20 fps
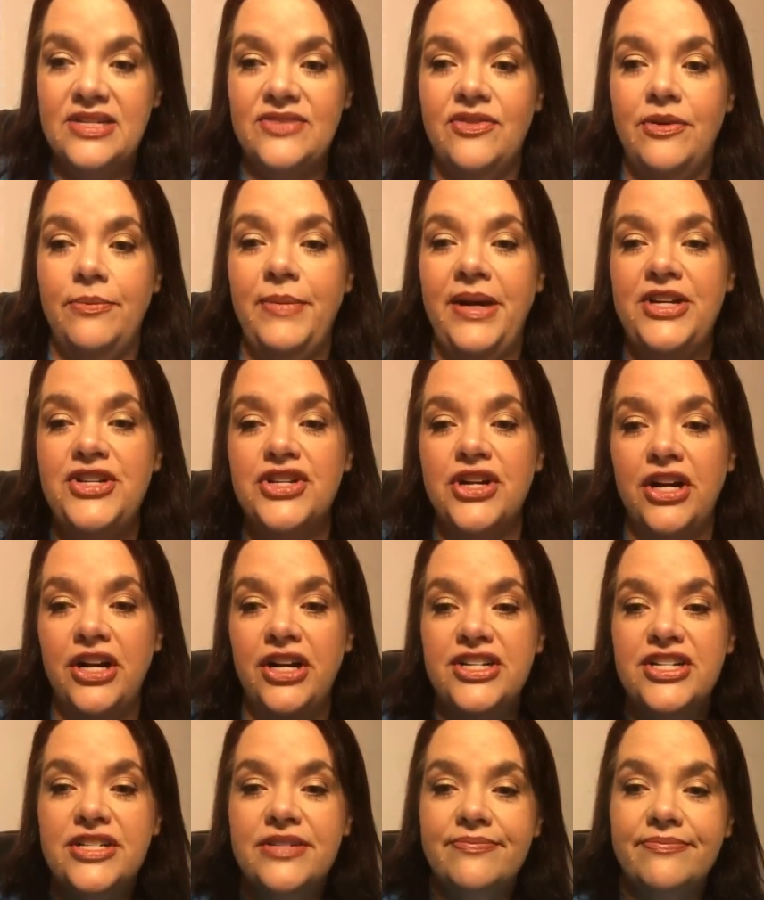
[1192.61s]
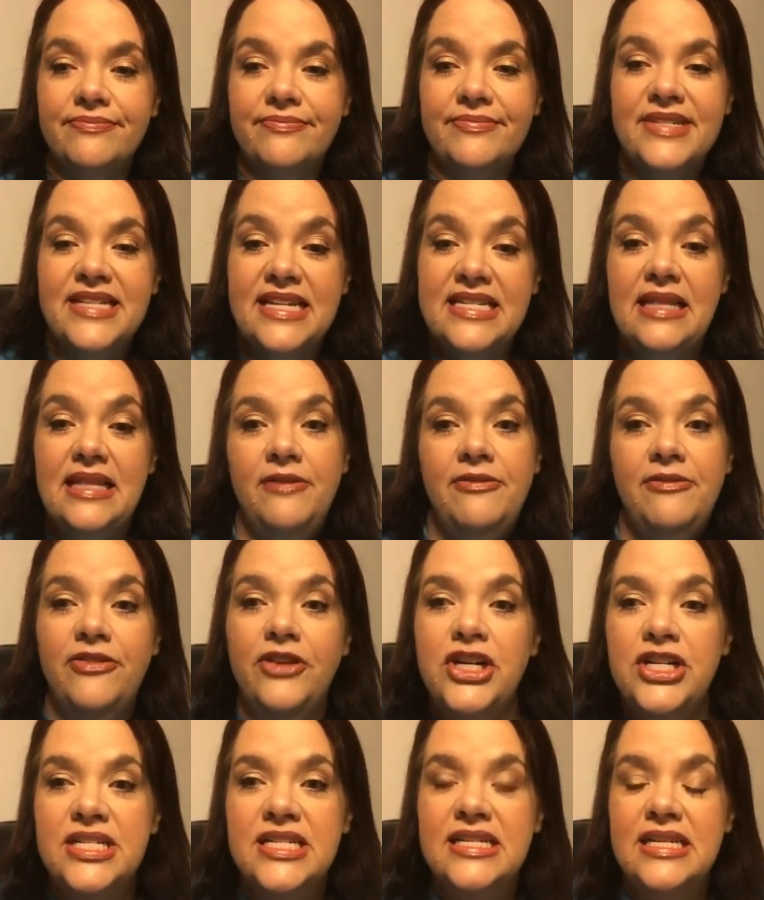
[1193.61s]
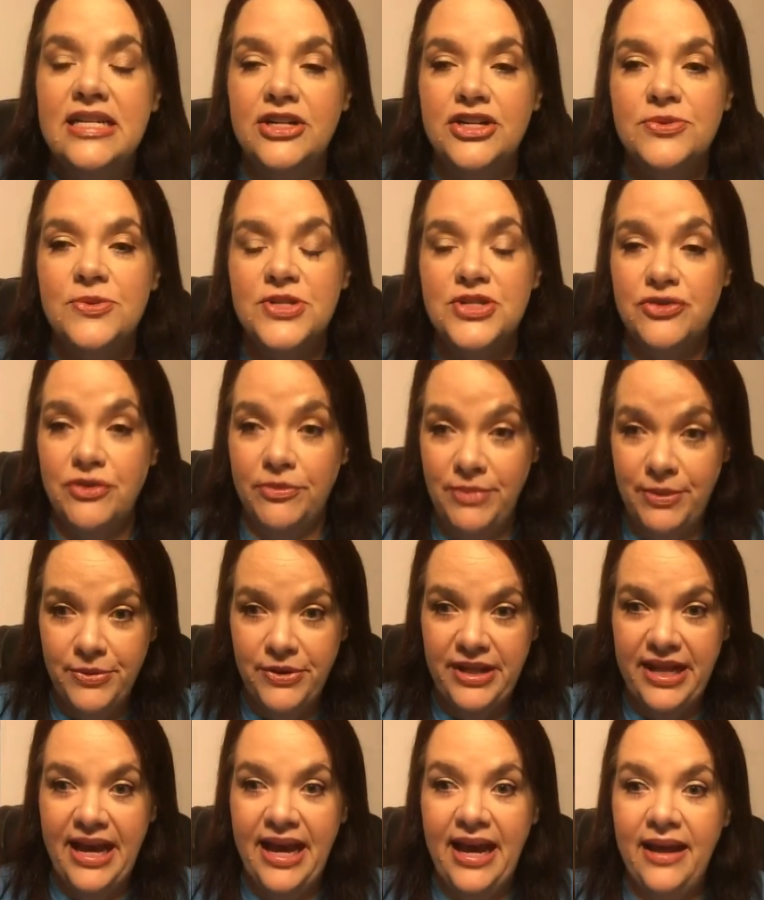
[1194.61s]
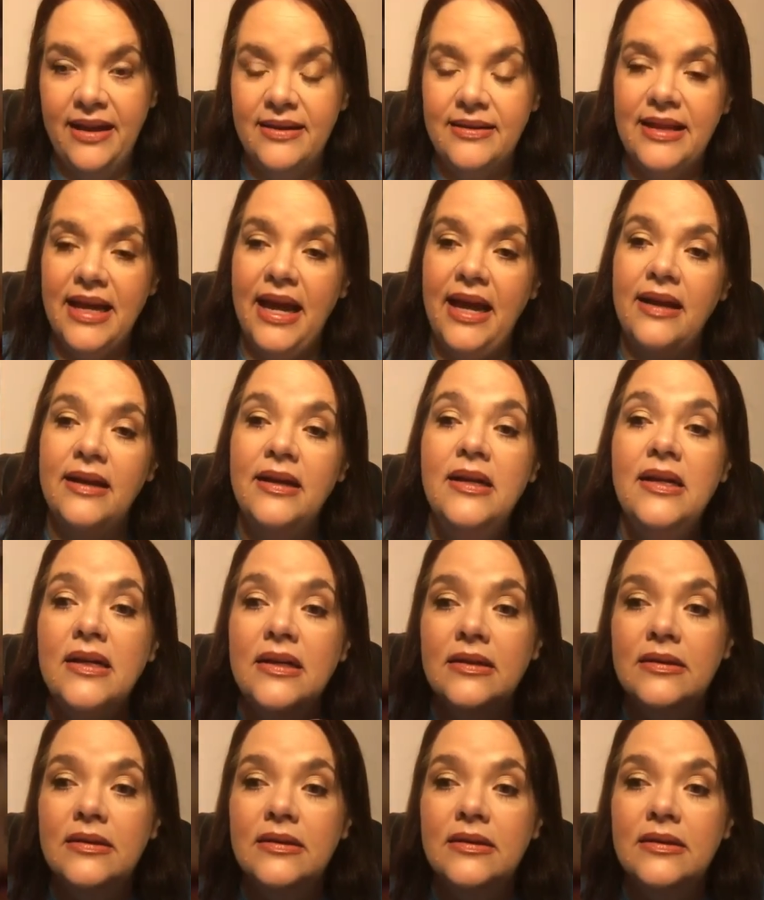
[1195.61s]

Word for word: It's from my church says love first and you're supposed to remember that that